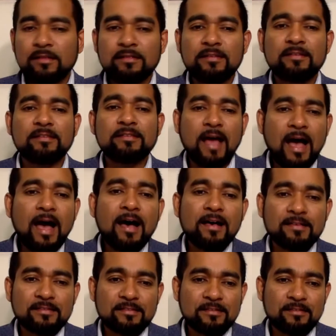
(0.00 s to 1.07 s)
This is
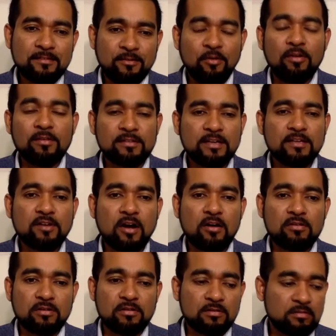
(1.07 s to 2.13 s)
us, holistic
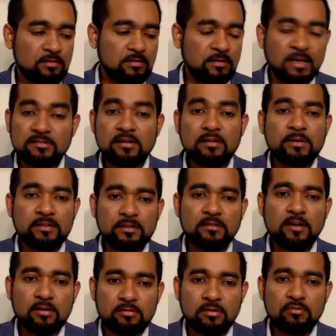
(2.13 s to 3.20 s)
doctor, natural medicine
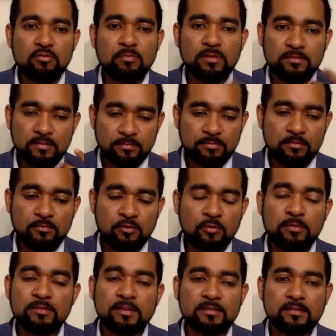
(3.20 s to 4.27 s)
doctor, will be
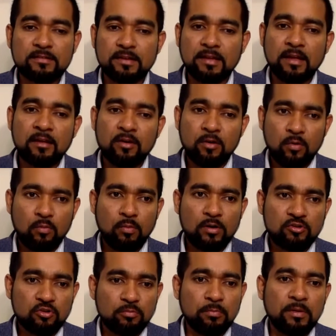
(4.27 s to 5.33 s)
suggesting
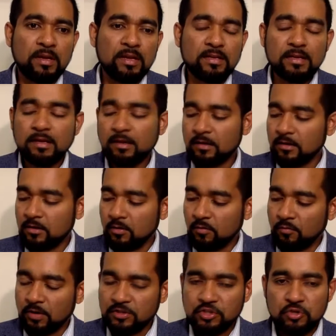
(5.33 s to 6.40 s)
what should be eating,
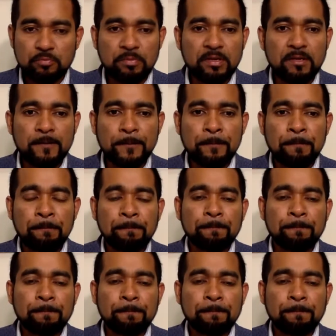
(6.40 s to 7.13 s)
what should be